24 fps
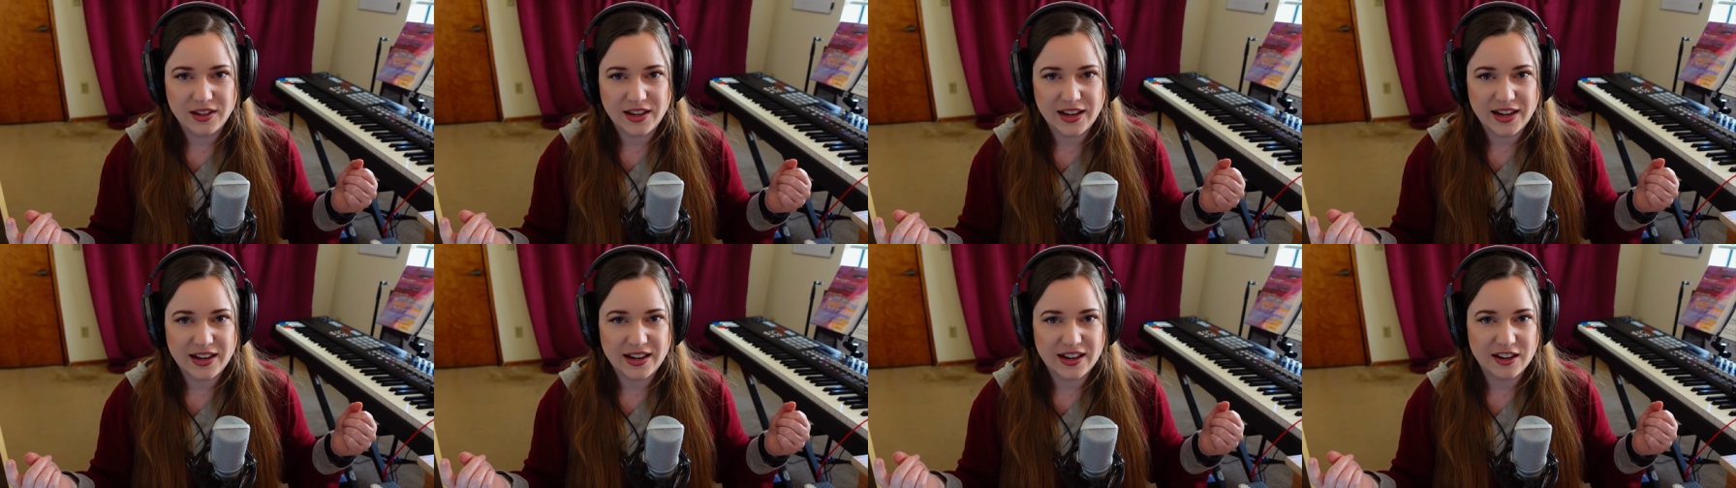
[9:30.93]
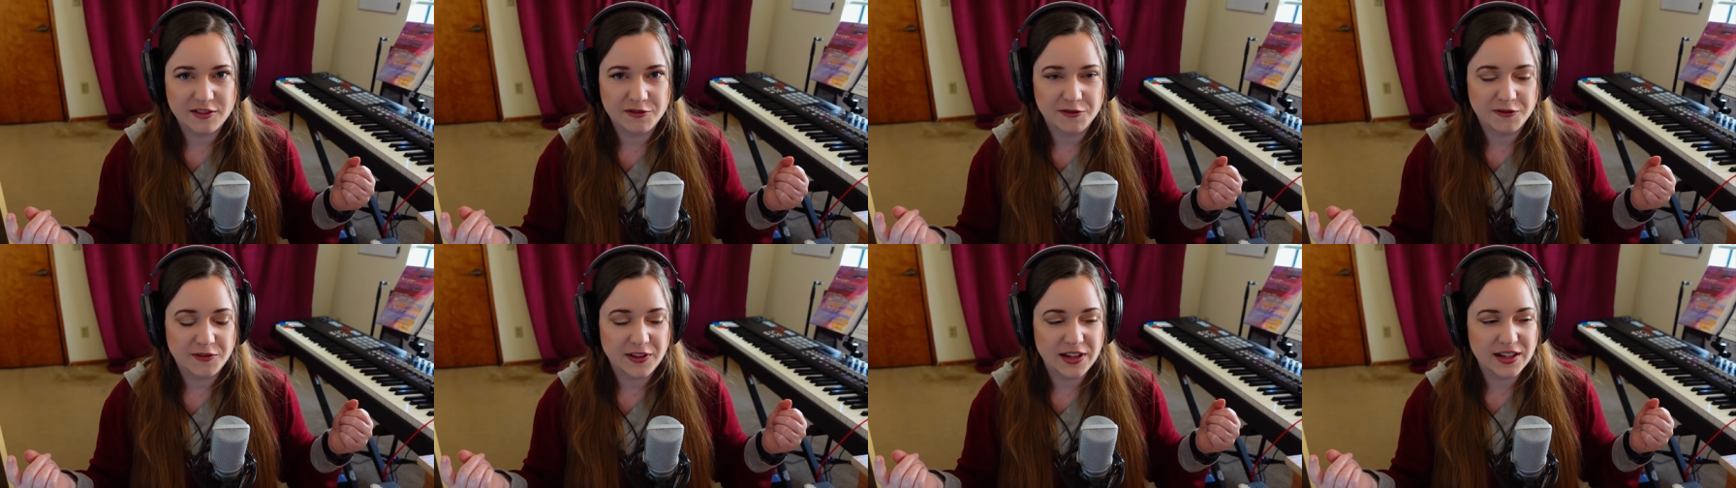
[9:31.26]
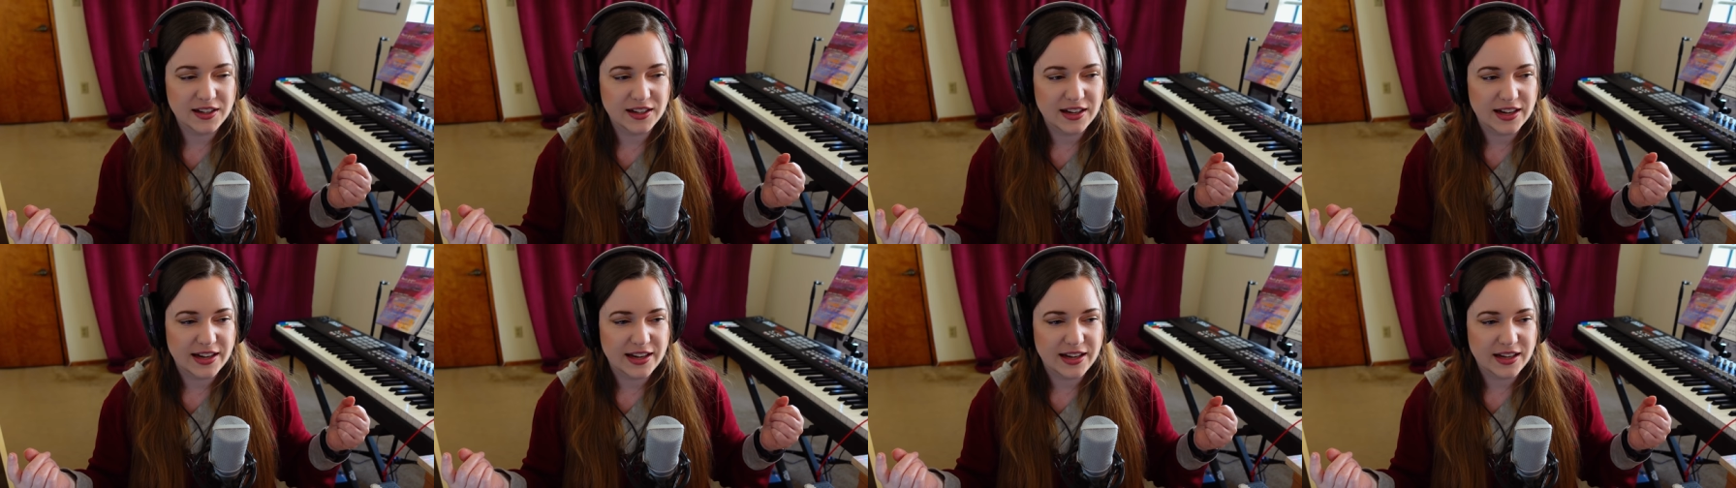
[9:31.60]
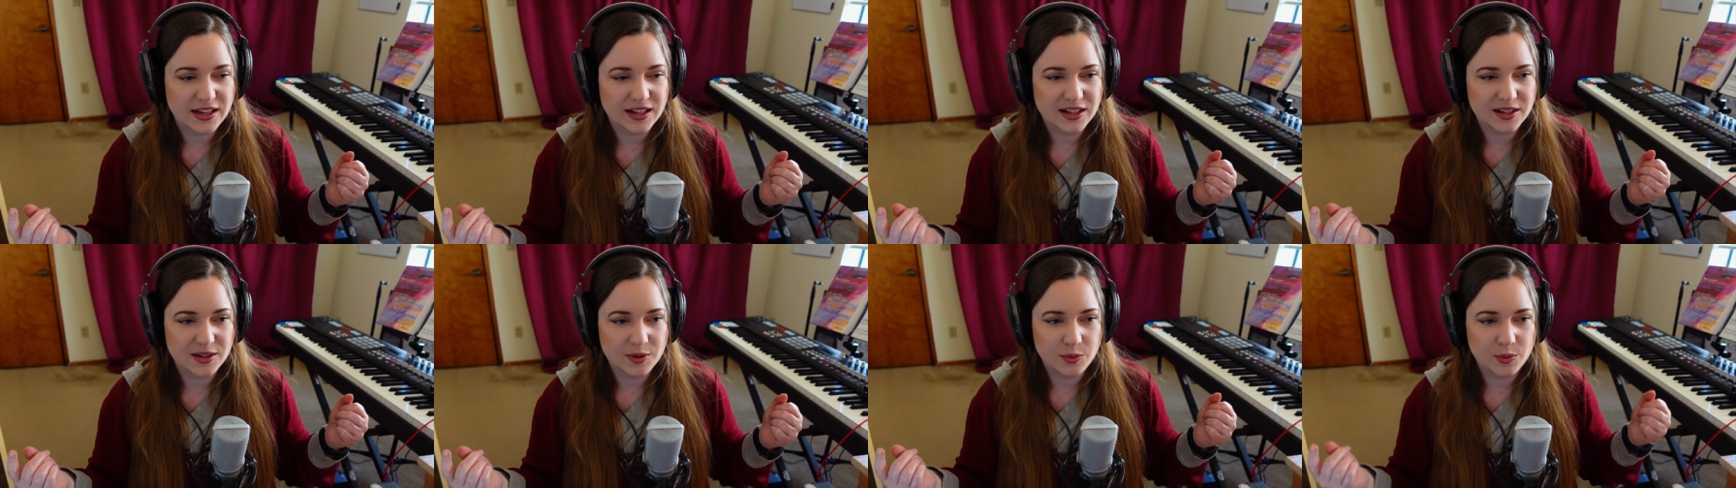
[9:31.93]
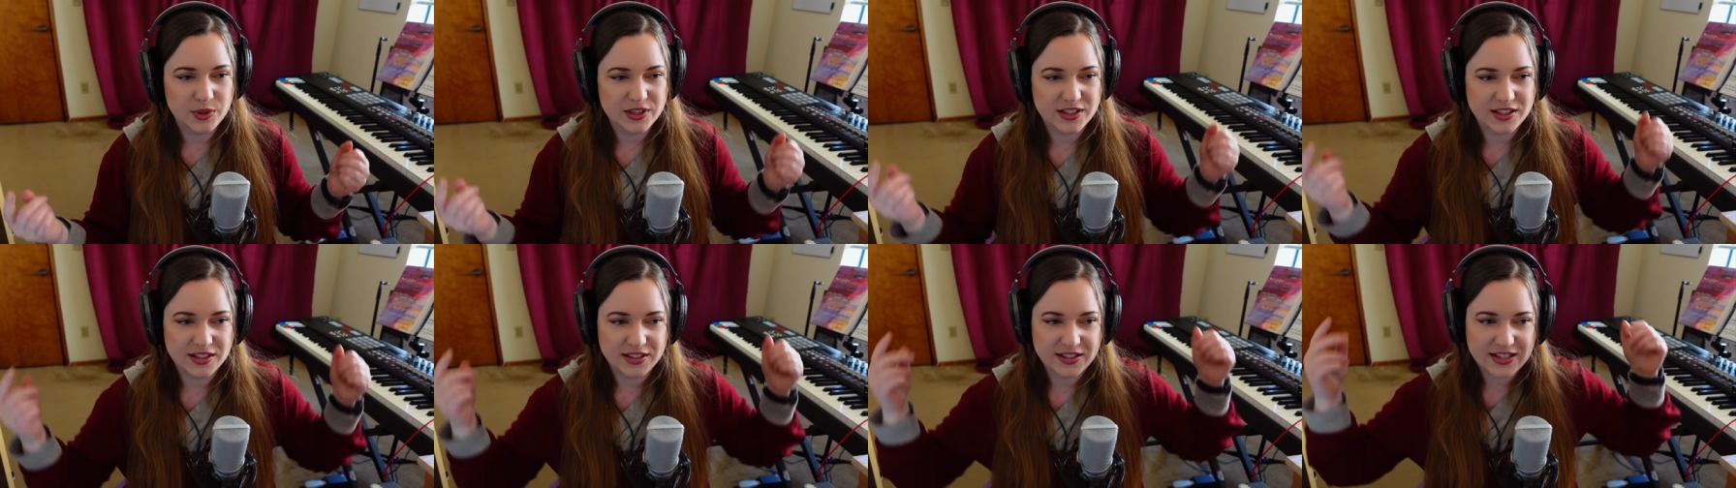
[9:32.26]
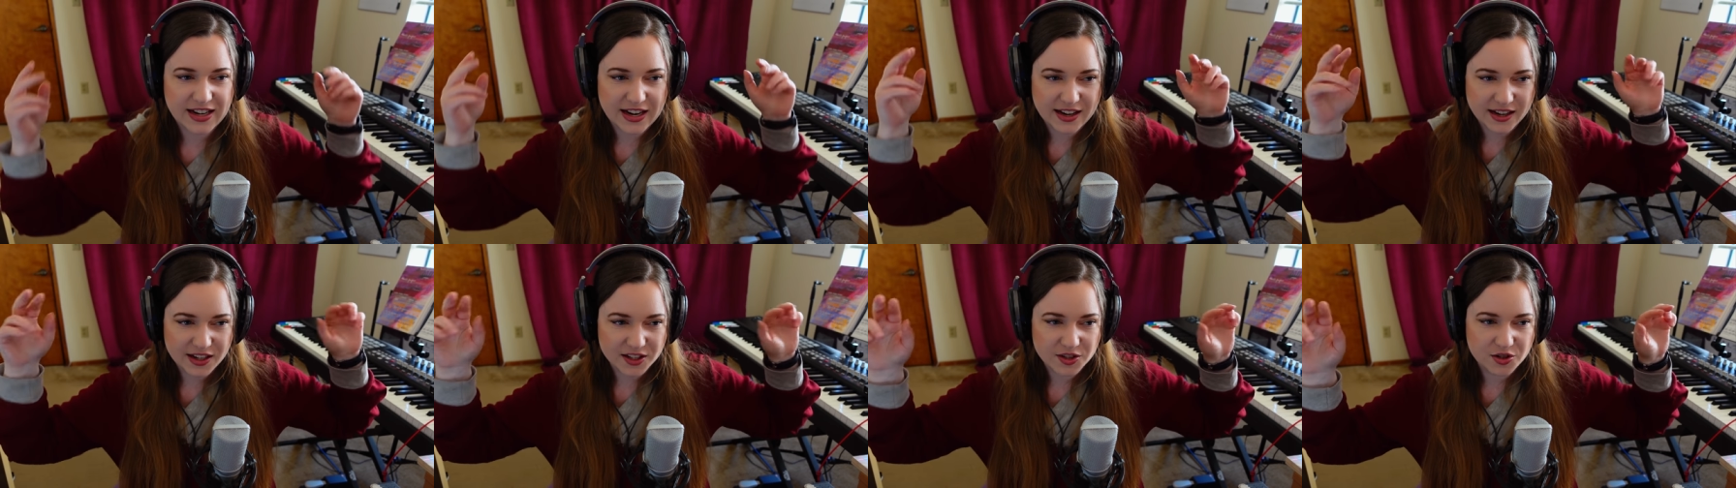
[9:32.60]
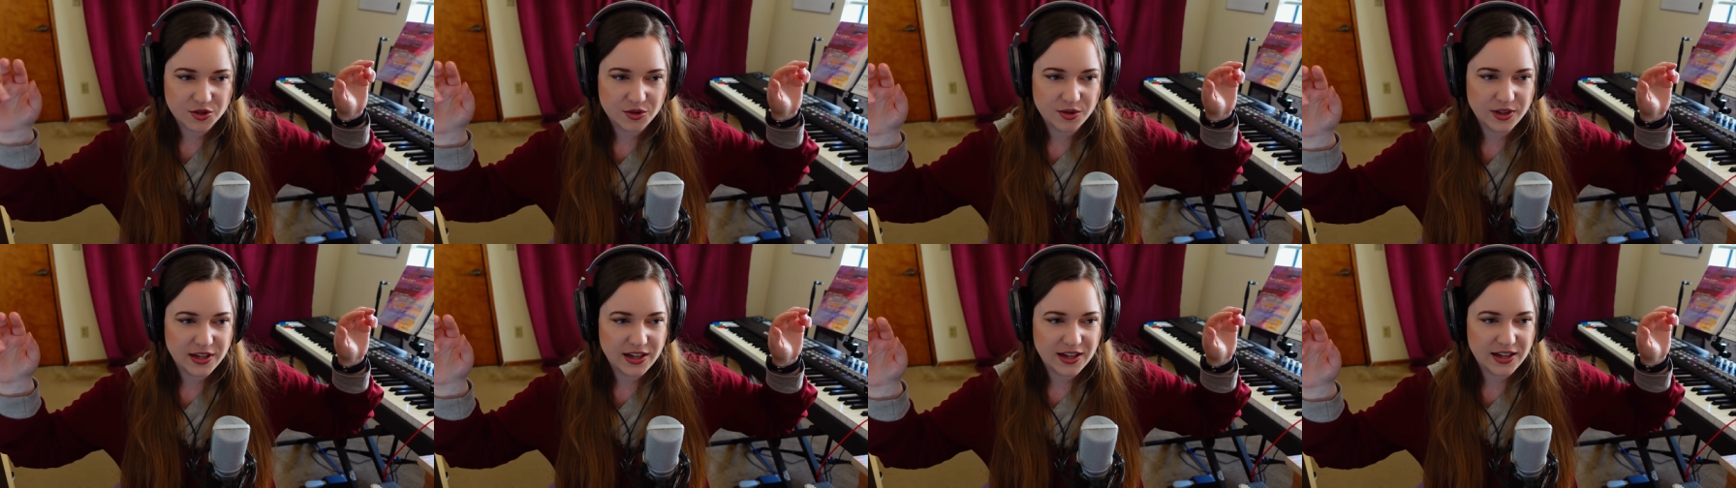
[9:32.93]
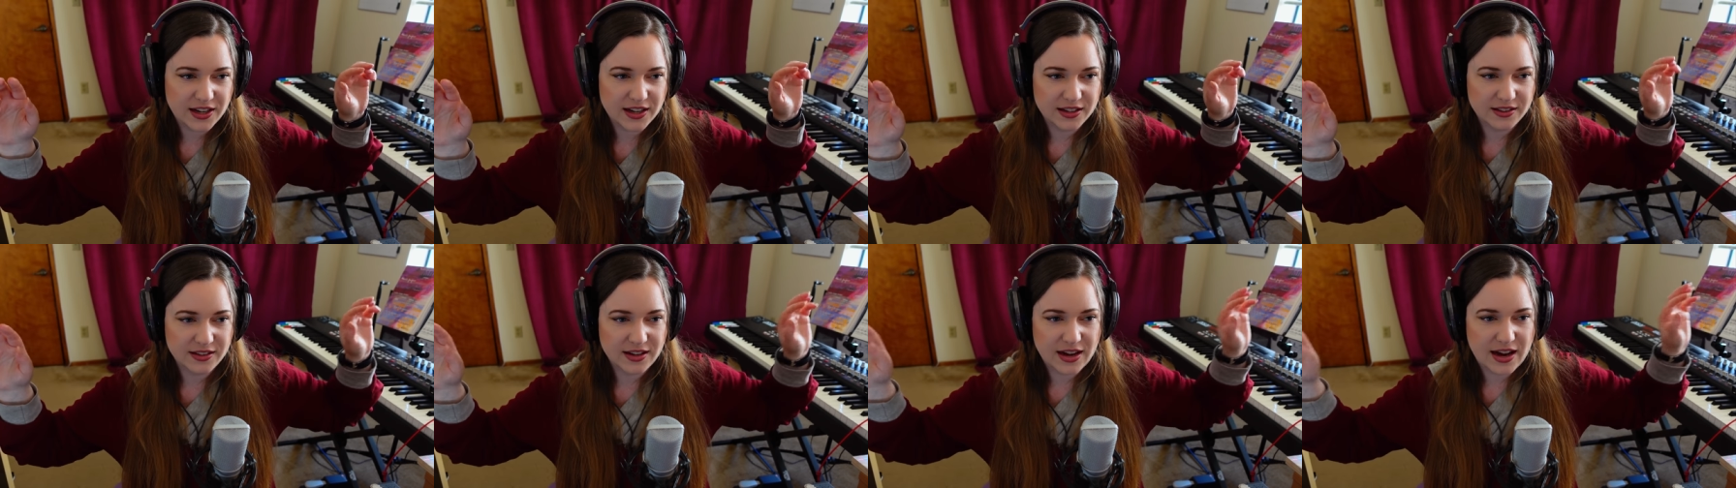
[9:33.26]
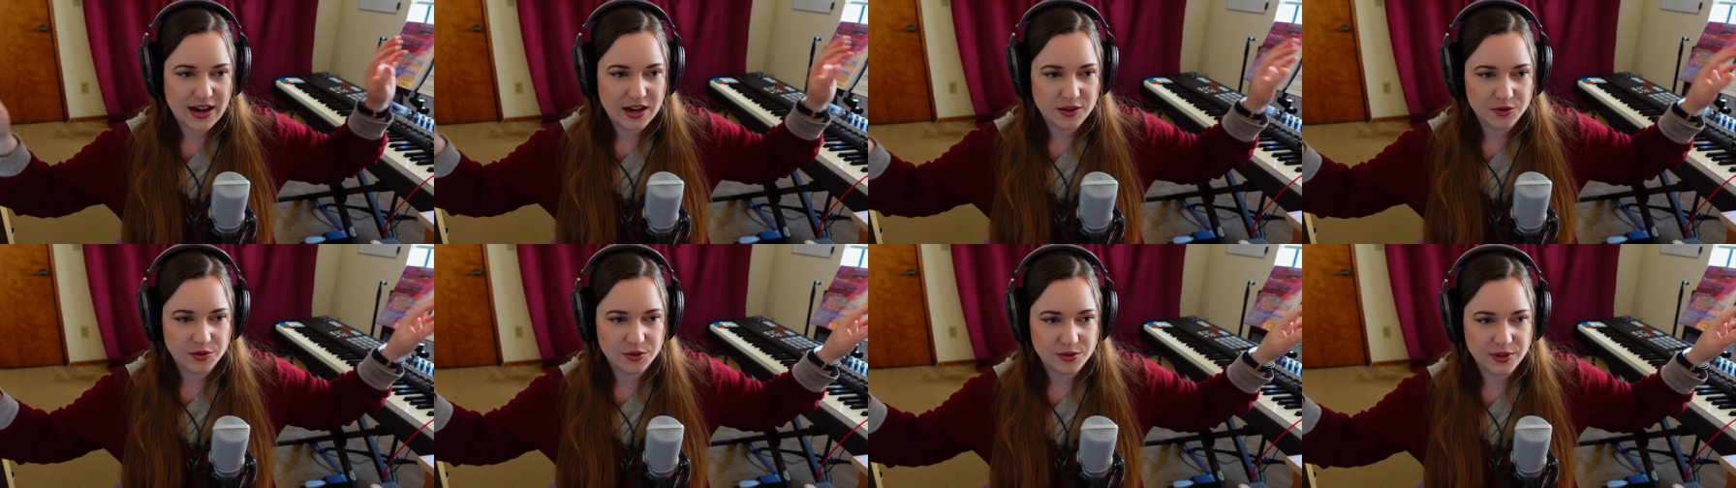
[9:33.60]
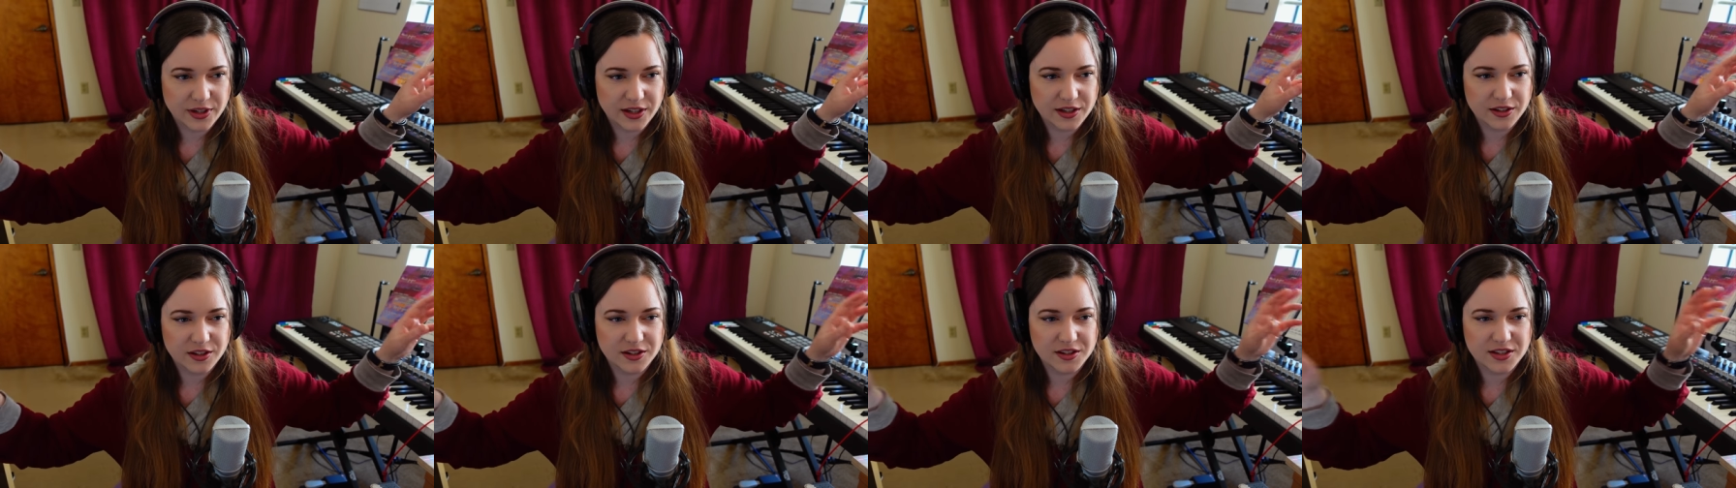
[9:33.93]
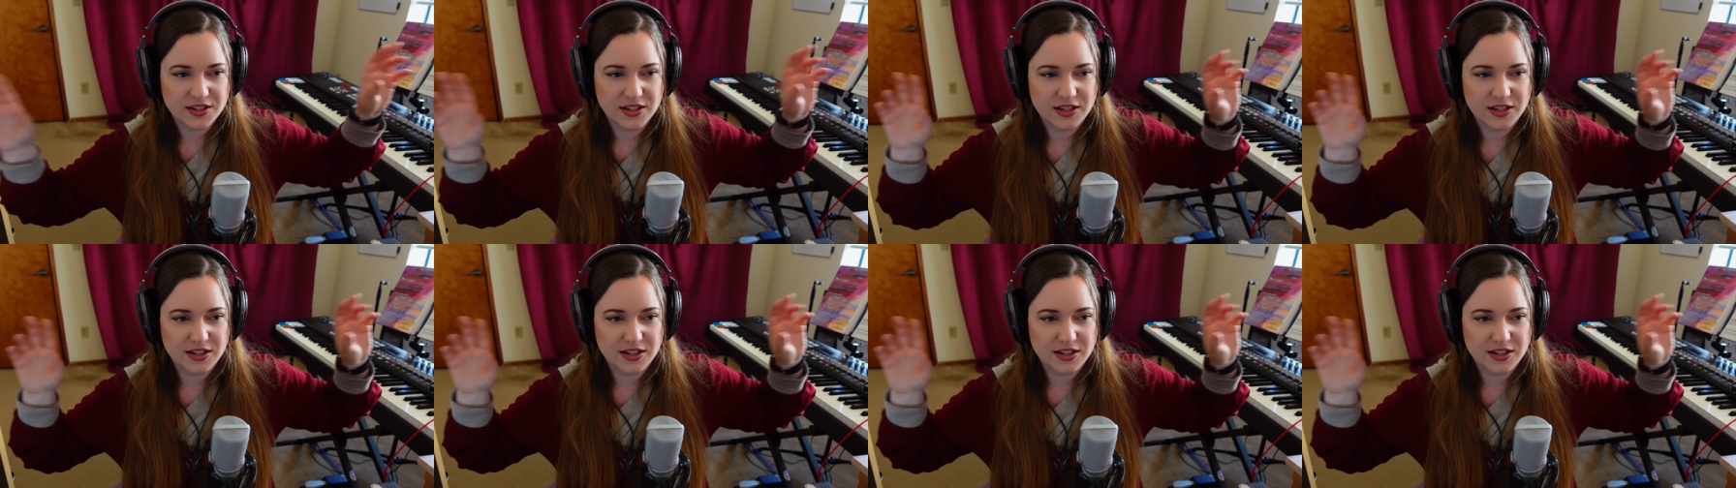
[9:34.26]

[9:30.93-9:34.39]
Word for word: And I feel like with the Decca tree and the outriggers,